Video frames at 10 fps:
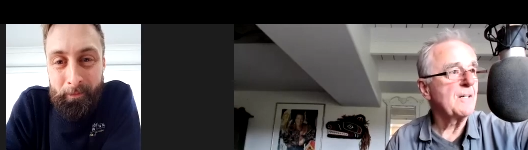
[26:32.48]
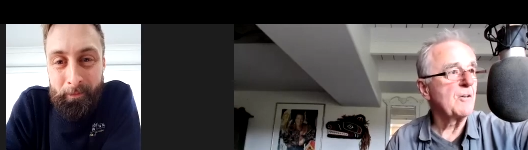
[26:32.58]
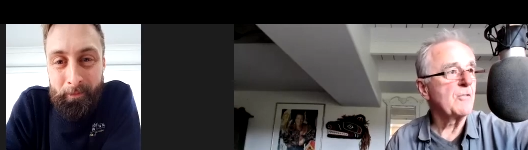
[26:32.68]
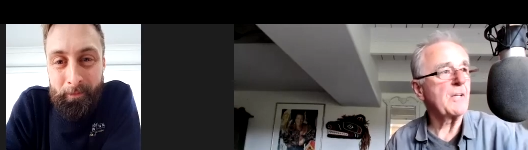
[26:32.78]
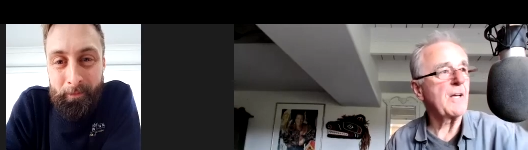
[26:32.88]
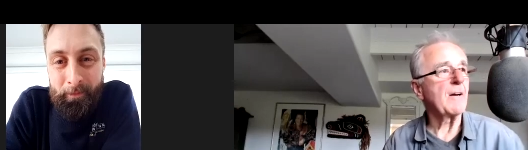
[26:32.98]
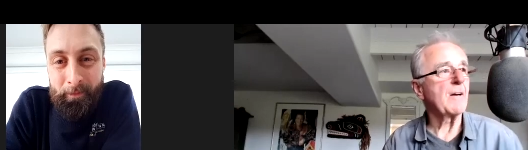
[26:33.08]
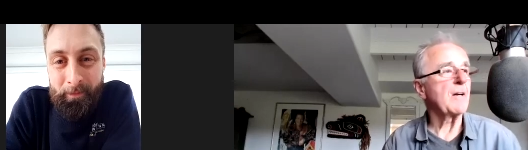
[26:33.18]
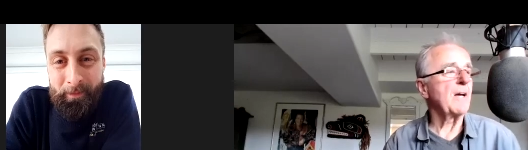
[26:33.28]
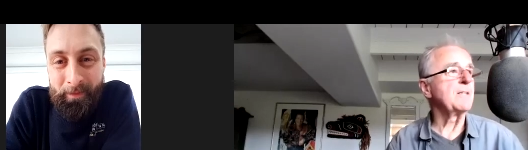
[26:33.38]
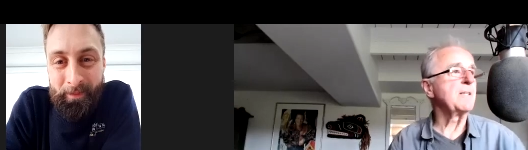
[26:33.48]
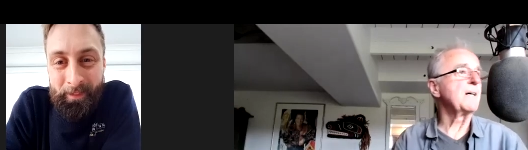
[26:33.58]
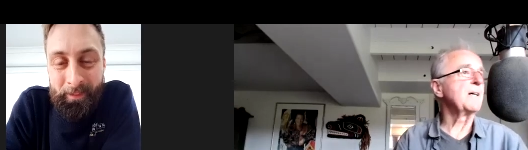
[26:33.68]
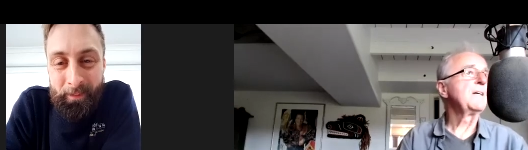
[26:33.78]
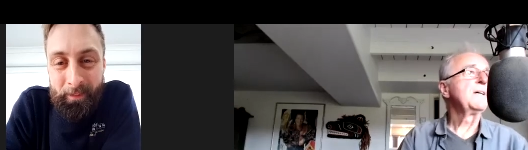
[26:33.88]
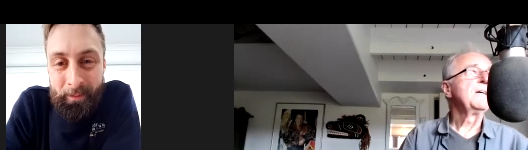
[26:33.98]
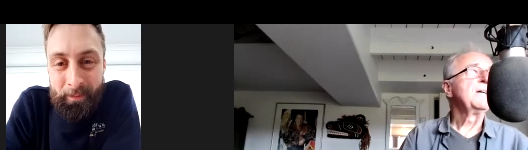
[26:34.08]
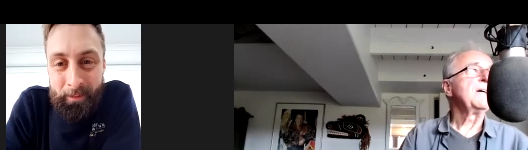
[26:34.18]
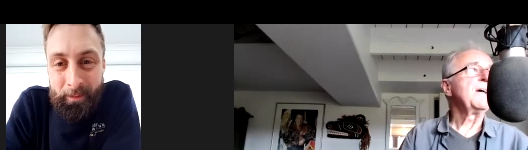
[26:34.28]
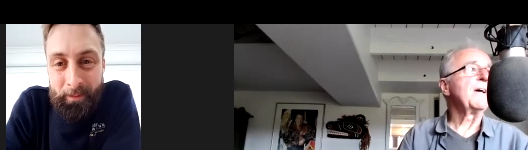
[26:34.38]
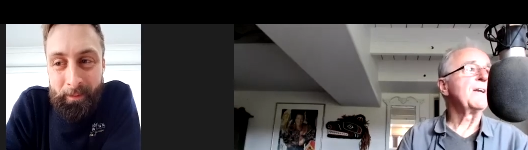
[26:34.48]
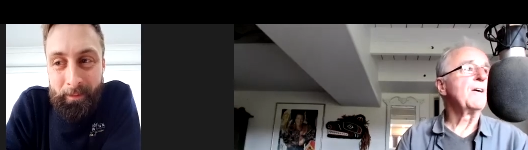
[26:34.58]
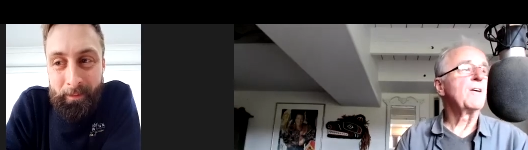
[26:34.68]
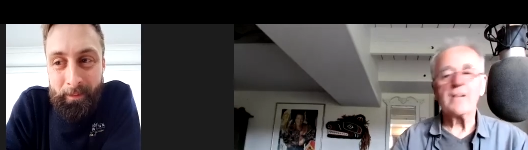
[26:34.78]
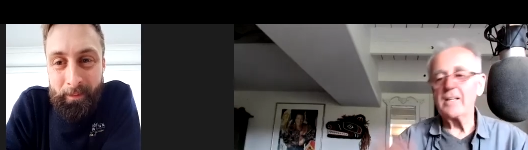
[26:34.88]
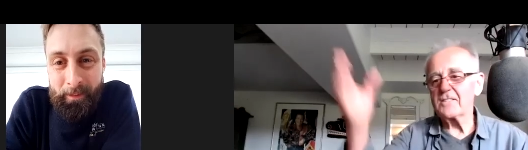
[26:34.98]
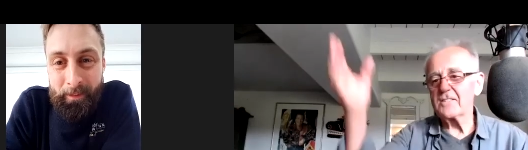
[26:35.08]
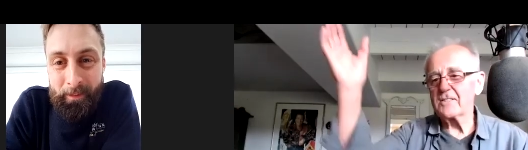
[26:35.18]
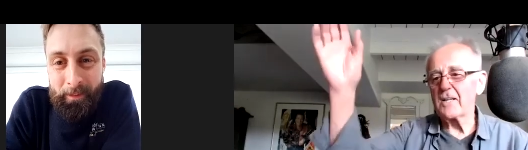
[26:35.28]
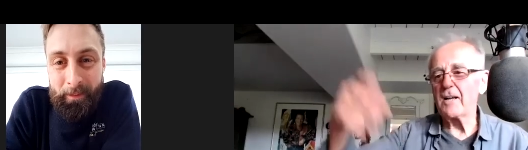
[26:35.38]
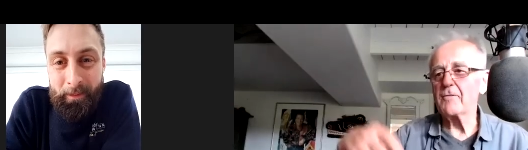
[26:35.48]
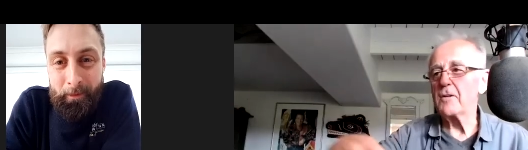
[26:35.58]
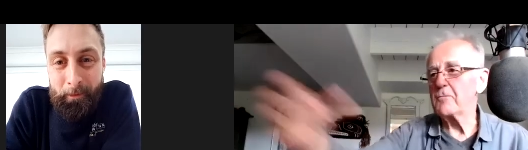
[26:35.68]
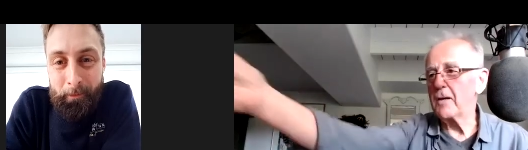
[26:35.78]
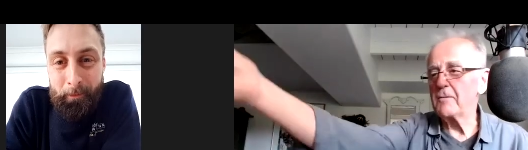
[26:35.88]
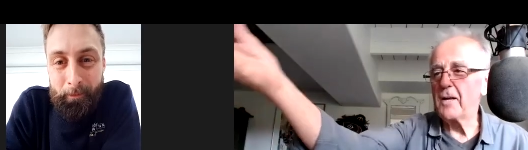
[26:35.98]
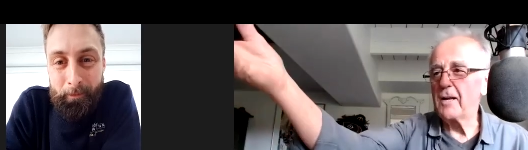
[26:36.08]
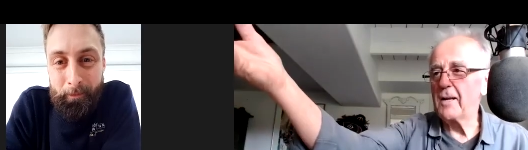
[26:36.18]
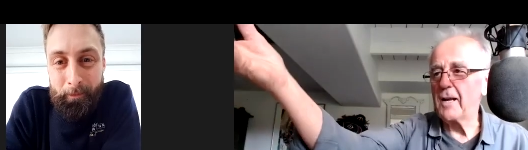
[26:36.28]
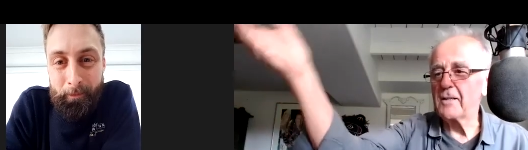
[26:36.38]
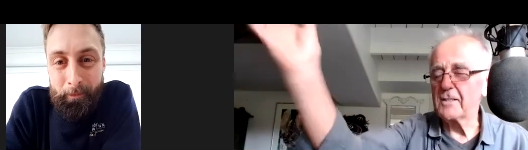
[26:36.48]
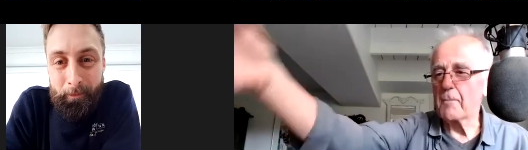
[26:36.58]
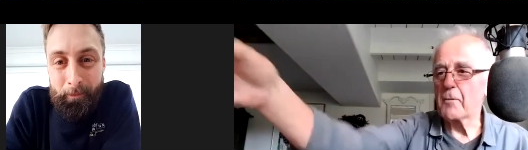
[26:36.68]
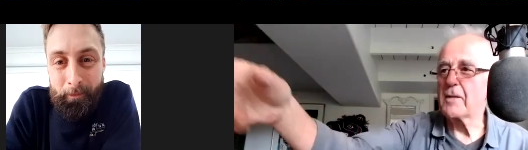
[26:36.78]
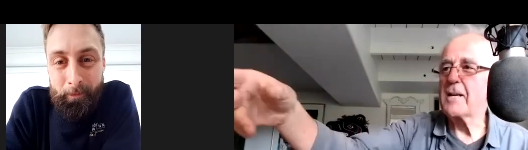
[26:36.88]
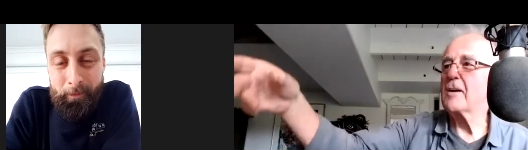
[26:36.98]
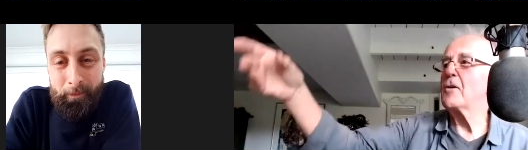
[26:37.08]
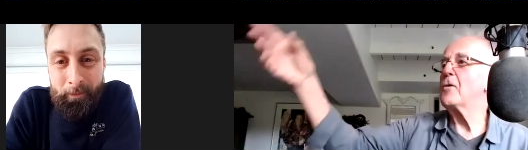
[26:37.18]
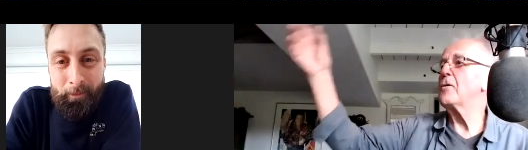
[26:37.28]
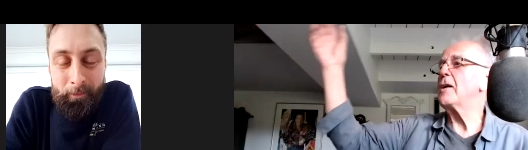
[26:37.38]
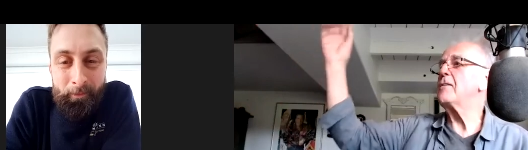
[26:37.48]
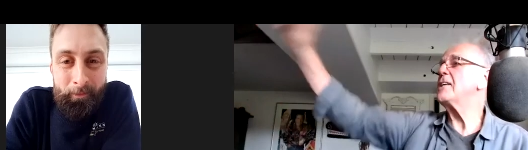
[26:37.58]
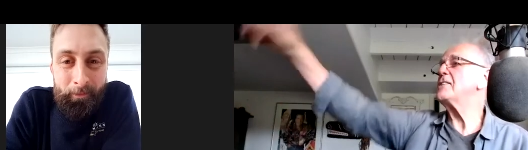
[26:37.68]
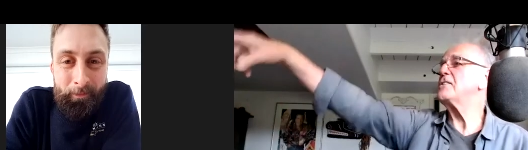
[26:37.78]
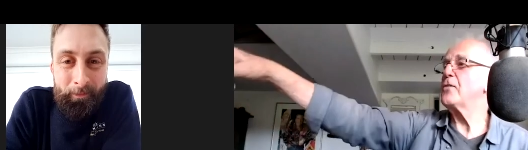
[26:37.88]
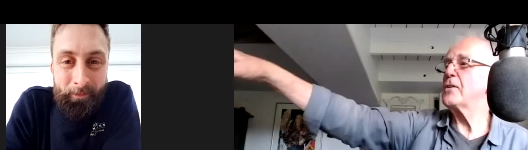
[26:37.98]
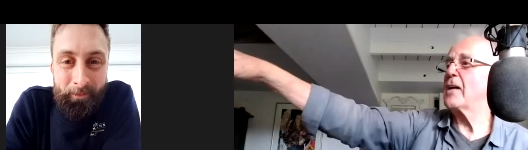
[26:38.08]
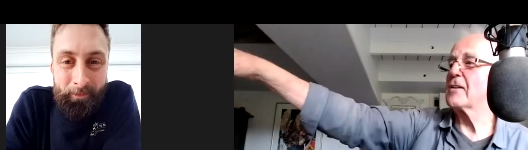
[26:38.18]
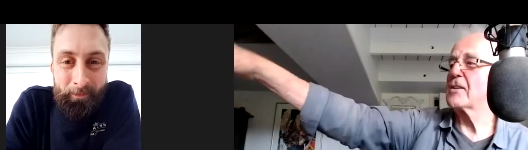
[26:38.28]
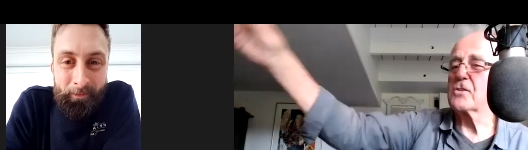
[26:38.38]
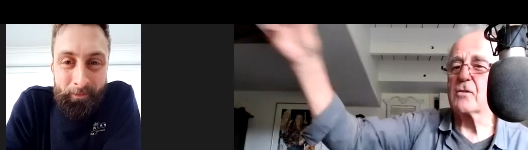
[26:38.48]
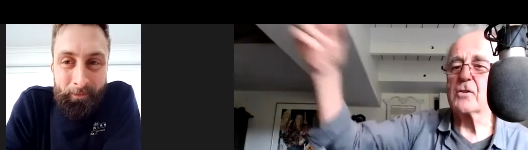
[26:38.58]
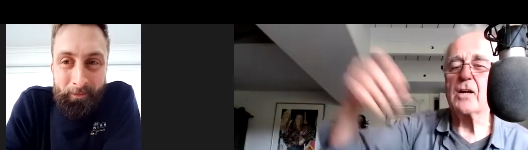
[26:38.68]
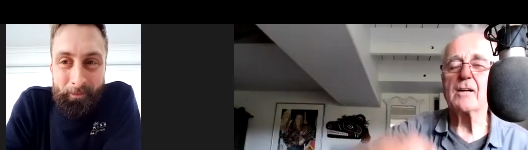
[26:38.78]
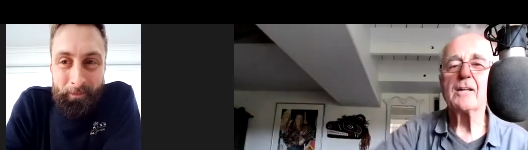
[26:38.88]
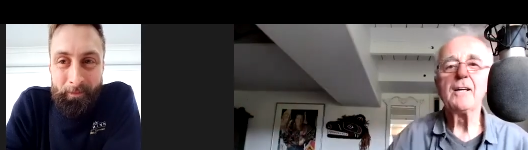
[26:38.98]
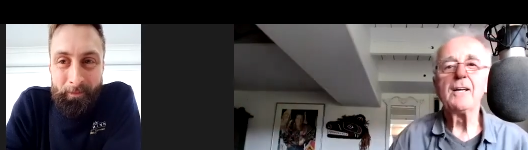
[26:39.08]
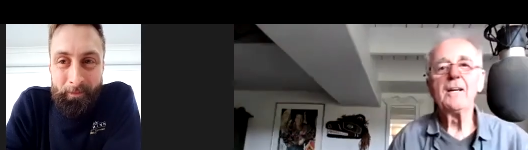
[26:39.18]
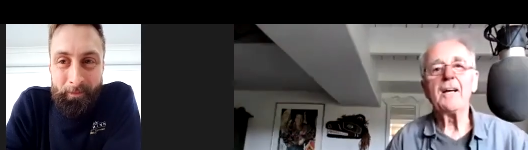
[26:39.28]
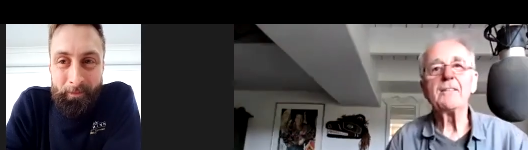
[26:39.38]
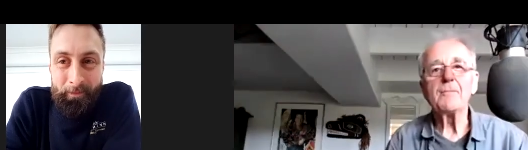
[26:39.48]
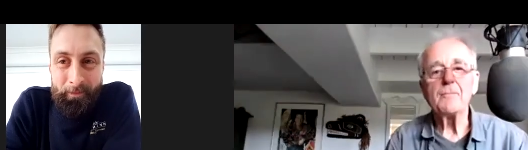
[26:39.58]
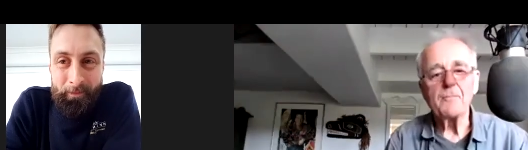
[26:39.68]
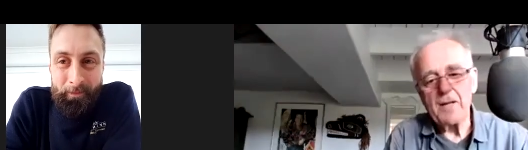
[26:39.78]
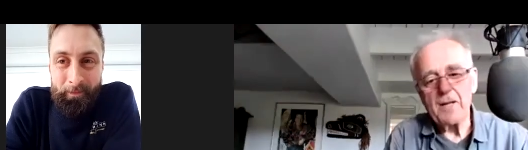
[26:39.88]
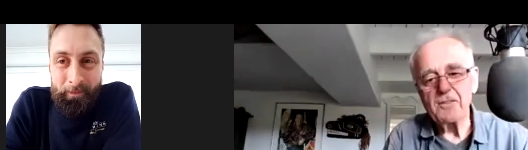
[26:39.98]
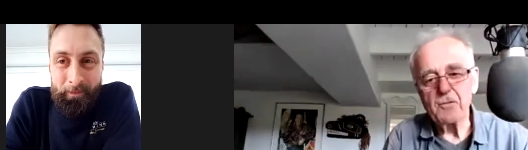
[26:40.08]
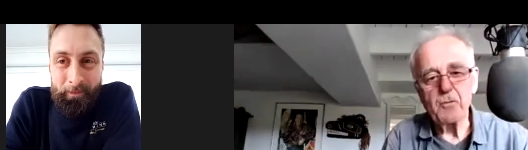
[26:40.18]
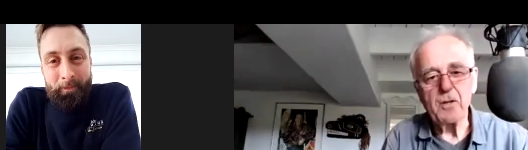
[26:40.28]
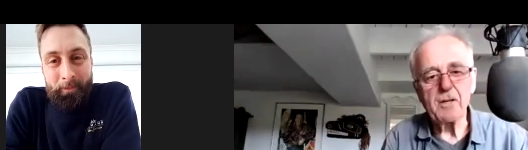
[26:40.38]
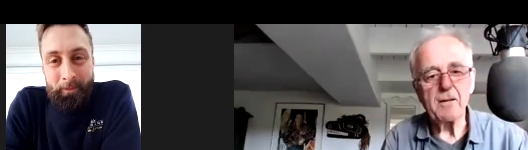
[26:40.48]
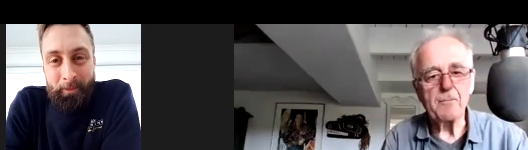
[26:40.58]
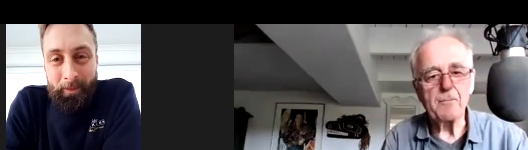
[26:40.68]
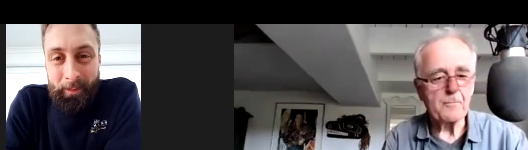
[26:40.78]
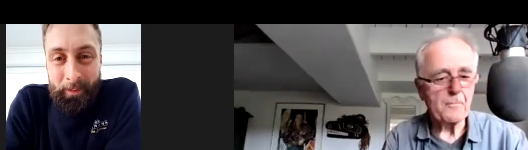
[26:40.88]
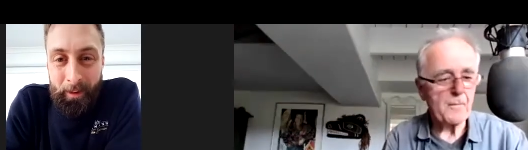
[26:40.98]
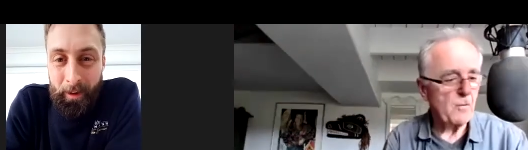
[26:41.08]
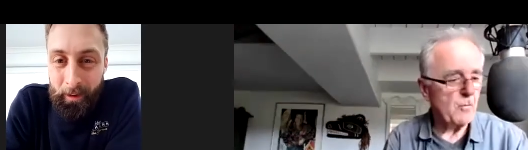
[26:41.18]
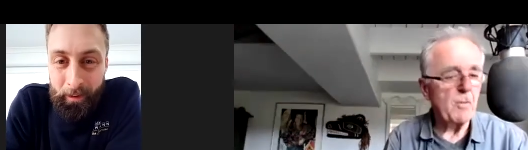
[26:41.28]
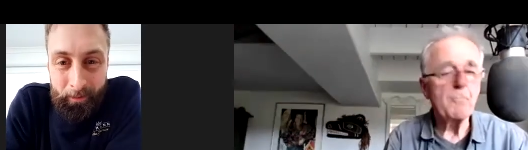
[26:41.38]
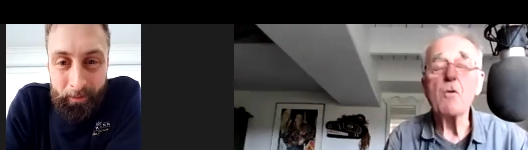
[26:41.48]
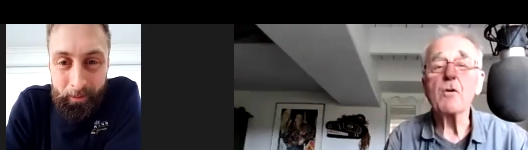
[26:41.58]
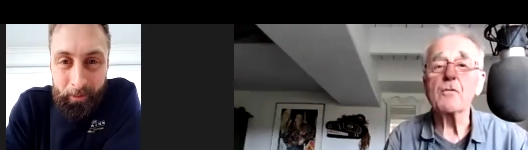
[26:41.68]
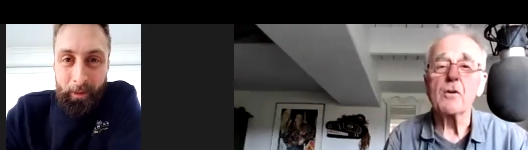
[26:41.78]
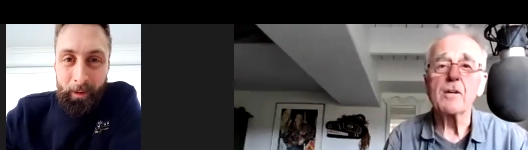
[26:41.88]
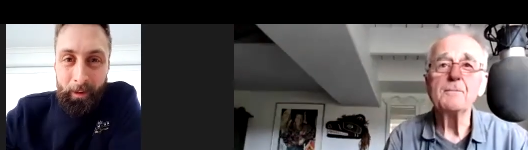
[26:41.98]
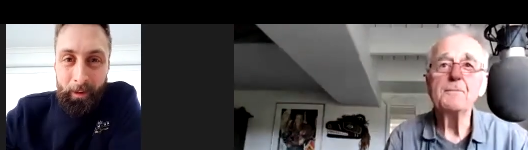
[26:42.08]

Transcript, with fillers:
Speaker 1: over there and uh, and all of that stuff and, and the Tempranillo and that Zinfandel that's over there and and we'll uh, we'll pour it for you.